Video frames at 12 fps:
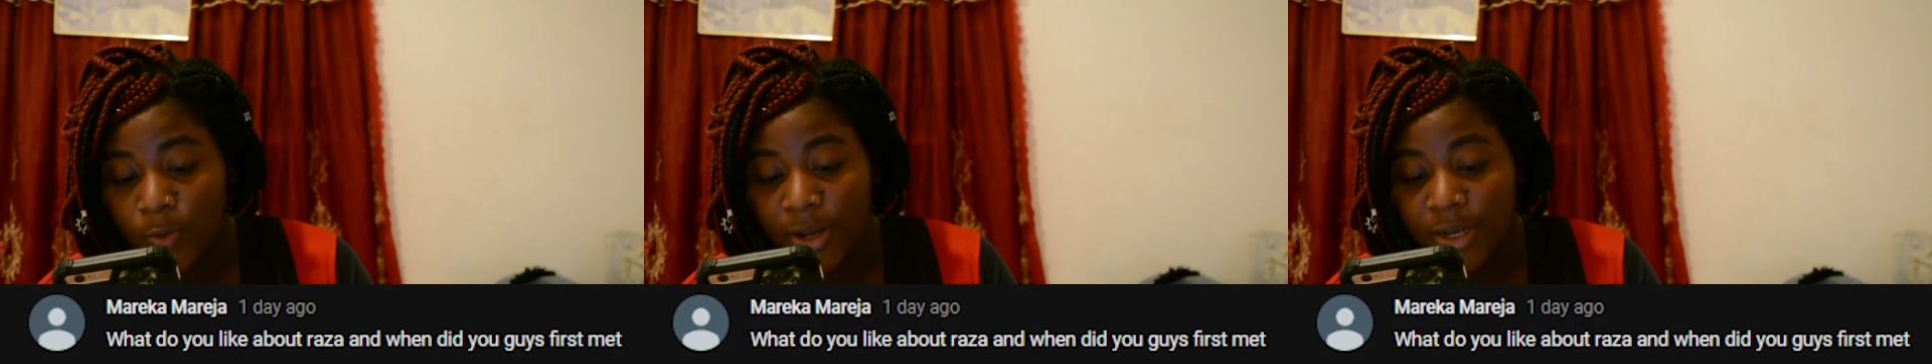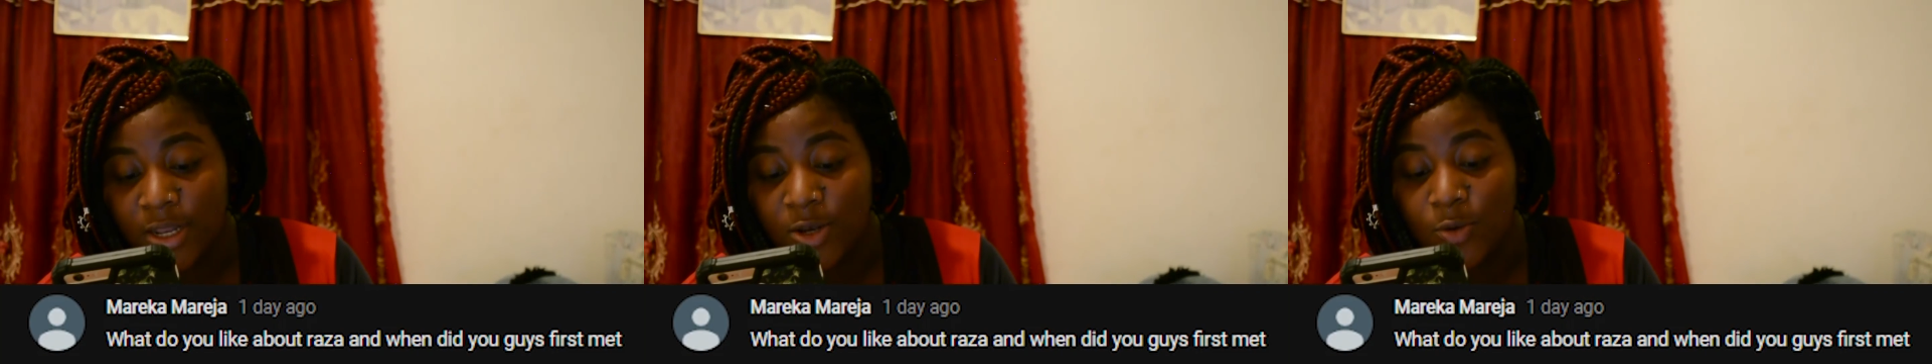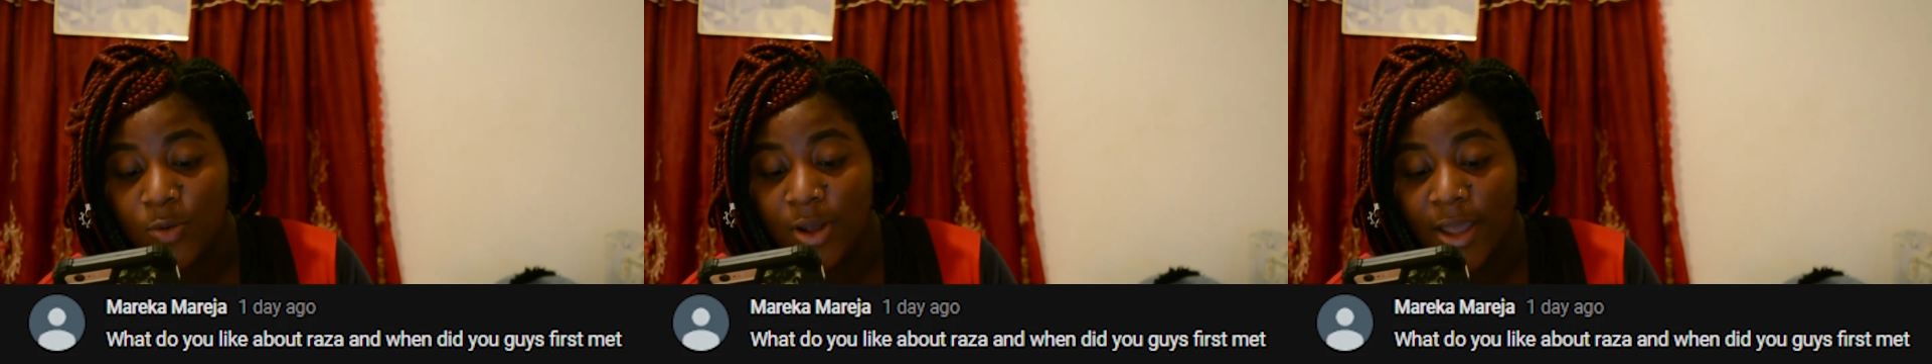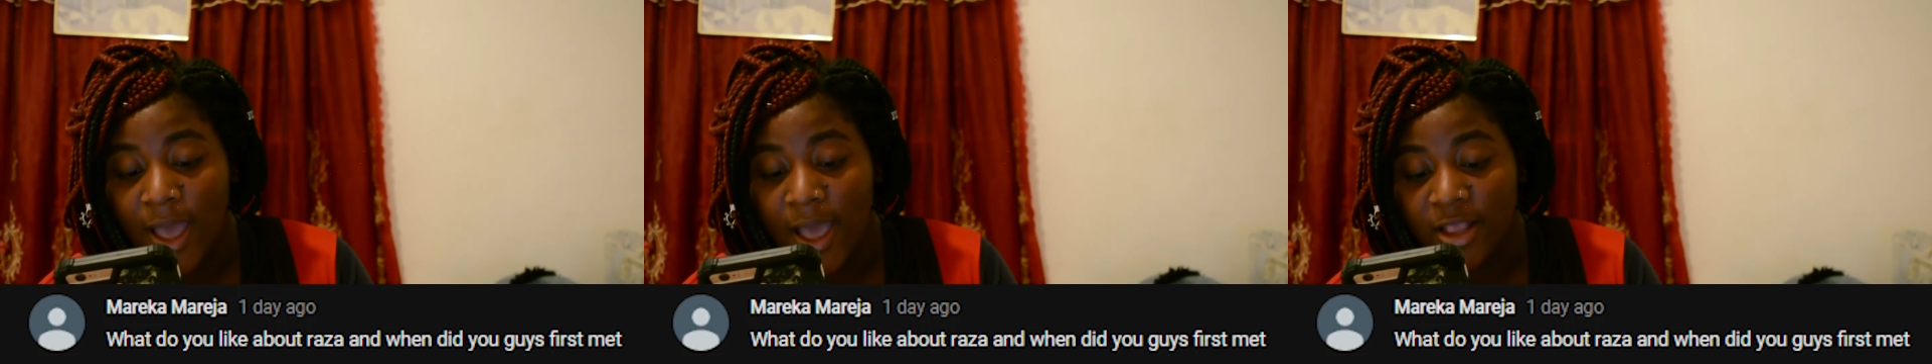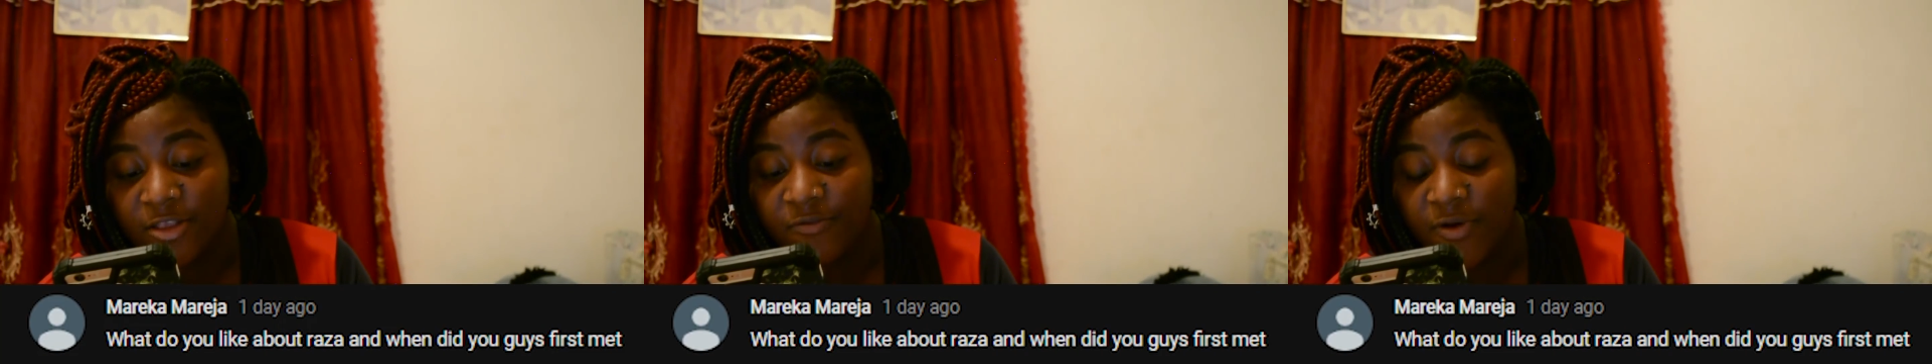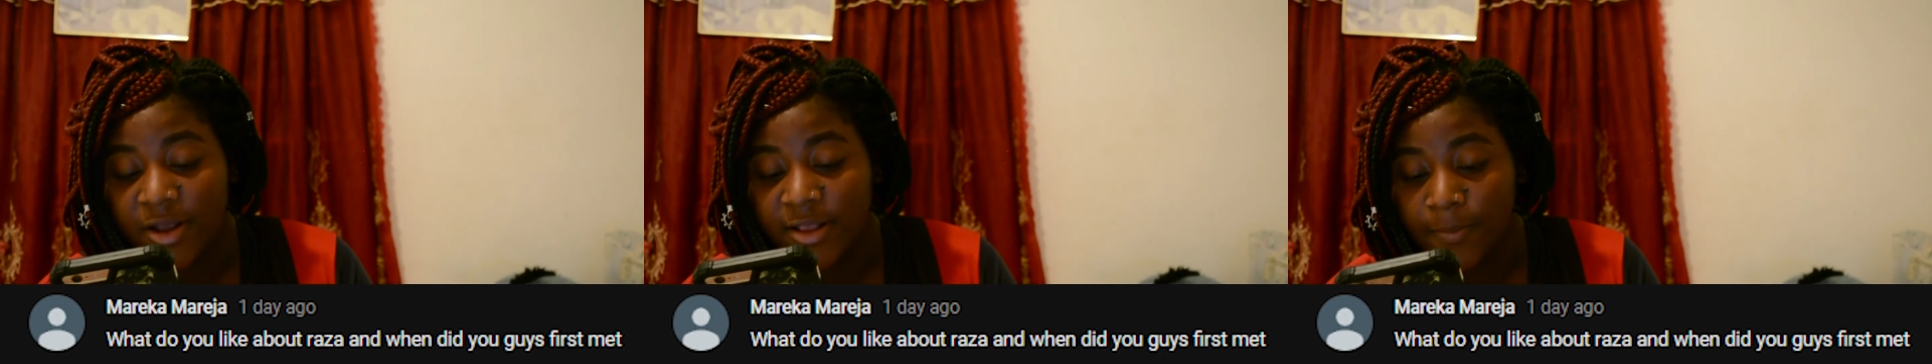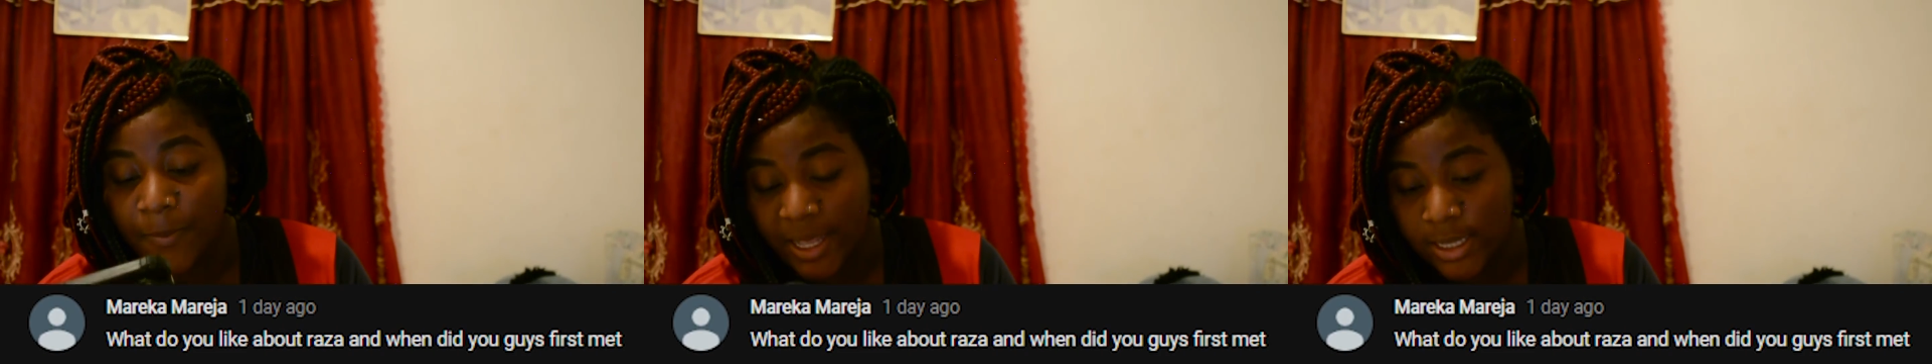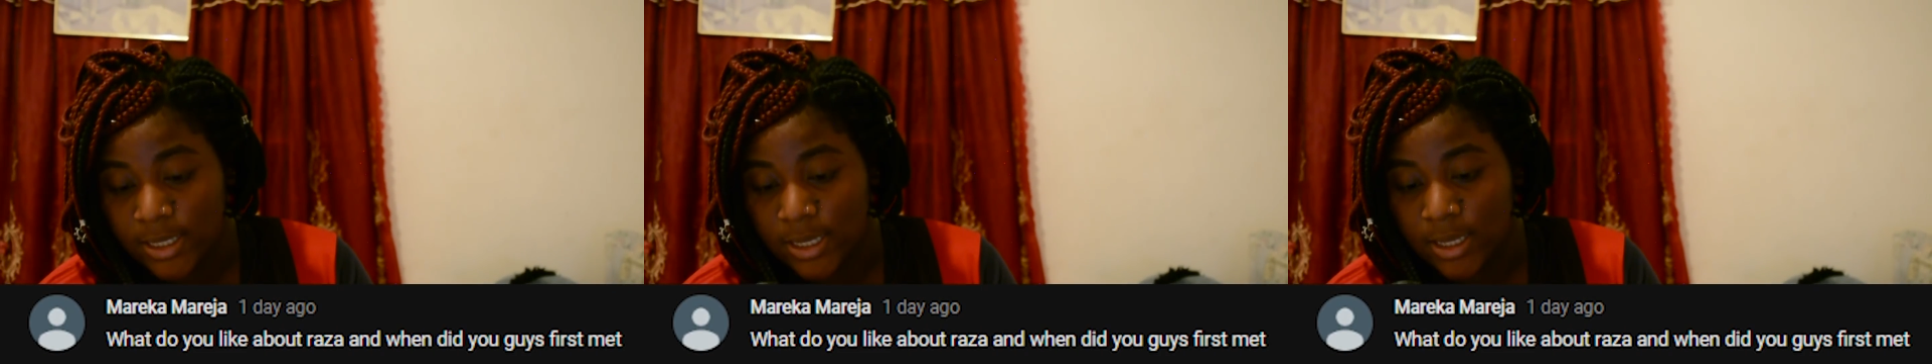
when did you guys first meet?